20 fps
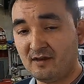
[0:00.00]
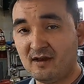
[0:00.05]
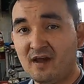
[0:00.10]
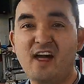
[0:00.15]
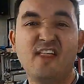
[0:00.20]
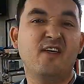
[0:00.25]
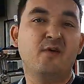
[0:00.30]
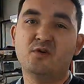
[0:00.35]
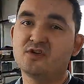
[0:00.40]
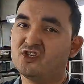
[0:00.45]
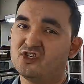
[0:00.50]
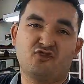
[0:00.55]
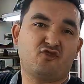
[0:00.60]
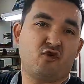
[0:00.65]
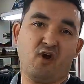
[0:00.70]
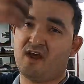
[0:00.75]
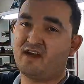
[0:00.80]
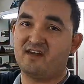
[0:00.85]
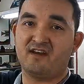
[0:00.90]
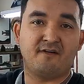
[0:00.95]
And then we'll just
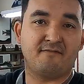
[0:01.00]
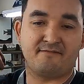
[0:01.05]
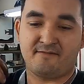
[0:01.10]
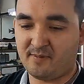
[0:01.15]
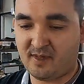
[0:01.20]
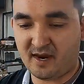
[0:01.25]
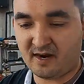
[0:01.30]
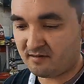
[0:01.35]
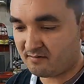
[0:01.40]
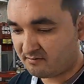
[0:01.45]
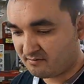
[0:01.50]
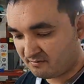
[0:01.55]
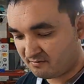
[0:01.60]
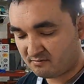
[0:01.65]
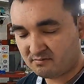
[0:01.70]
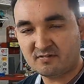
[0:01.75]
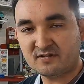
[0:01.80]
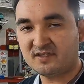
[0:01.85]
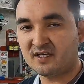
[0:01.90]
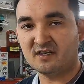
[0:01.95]
crank it up from there.
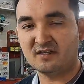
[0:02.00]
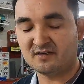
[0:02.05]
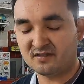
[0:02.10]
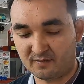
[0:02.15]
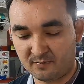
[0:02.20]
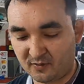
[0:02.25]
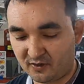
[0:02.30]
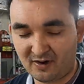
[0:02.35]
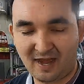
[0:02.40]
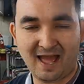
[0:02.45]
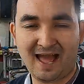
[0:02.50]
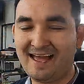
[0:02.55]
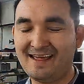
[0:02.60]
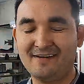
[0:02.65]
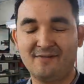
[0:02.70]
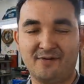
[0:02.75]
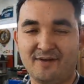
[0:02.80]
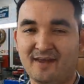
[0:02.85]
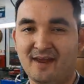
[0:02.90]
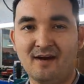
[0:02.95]
Send it to the moon. I
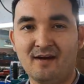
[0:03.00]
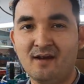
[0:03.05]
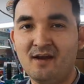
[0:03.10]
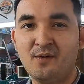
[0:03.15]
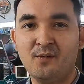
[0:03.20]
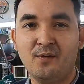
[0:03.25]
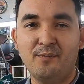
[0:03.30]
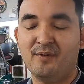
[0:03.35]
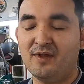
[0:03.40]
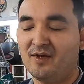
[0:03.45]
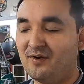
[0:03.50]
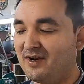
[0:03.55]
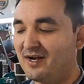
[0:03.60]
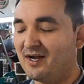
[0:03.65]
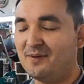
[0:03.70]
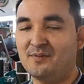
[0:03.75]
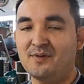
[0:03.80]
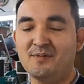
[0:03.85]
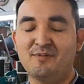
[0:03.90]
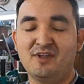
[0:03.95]
don't care. We blow it
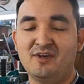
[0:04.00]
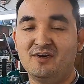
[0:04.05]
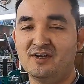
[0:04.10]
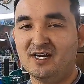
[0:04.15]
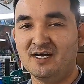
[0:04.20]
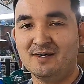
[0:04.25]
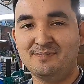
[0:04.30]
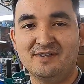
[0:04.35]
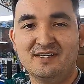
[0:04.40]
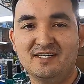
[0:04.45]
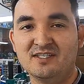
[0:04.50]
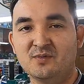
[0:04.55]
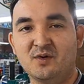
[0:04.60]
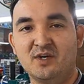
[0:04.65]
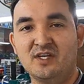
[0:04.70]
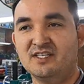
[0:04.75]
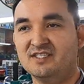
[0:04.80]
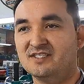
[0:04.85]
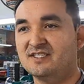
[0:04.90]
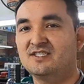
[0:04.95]
up, we blow it up. It is
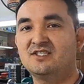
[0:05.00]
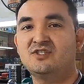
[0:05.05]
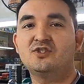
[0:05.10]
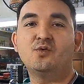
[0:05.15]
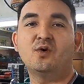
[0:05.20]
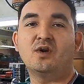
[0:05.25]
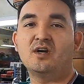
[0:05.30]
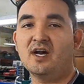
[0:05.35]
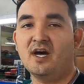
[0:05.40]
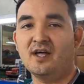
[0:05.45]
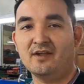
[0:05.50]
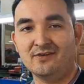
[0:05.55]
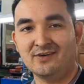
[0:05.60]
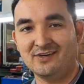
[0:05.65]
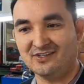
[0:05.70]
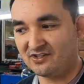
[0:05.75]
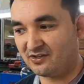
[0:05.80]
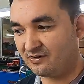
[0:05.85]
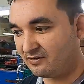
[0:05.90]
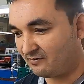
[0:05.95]
what it is. It's a $200
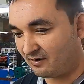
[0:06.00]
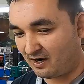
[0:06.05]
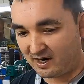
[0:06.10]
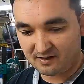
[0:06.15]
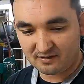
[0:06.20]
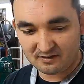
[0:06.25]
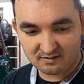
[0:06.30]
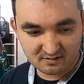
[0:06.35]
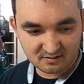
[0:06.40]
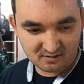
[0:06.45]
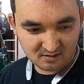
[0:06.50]
engine, right?